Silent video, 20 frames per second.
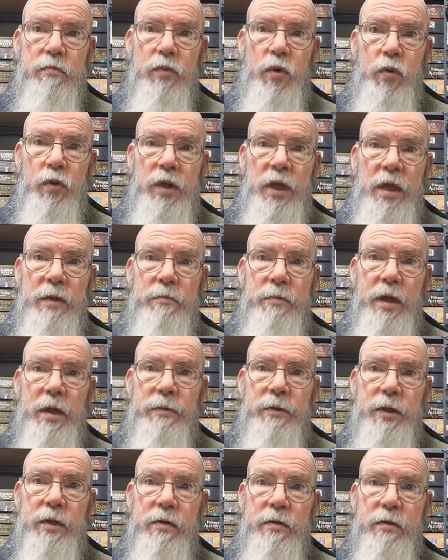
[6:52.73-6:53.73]
board game
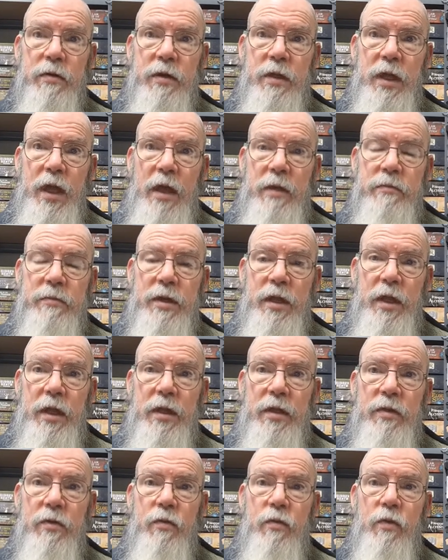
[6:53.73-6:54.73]
barbecue game
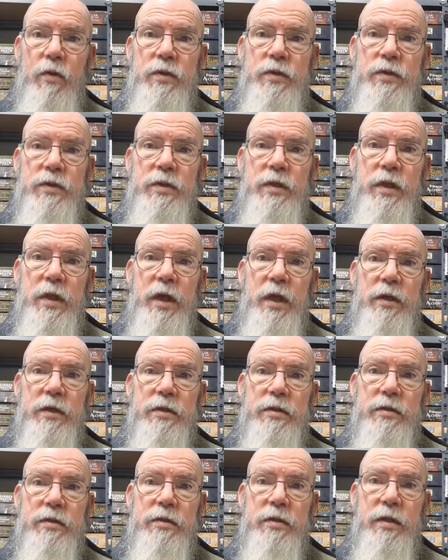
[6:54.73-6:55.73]
day was that
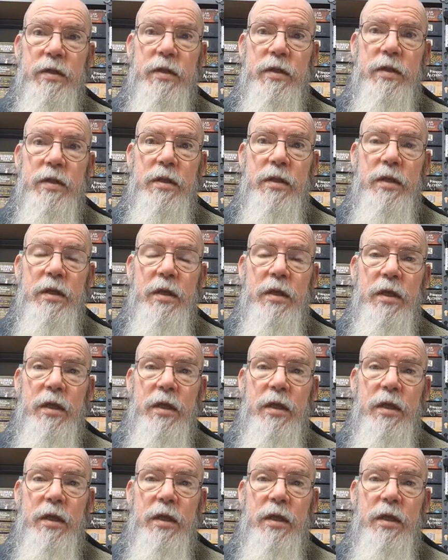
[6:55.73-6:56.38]
the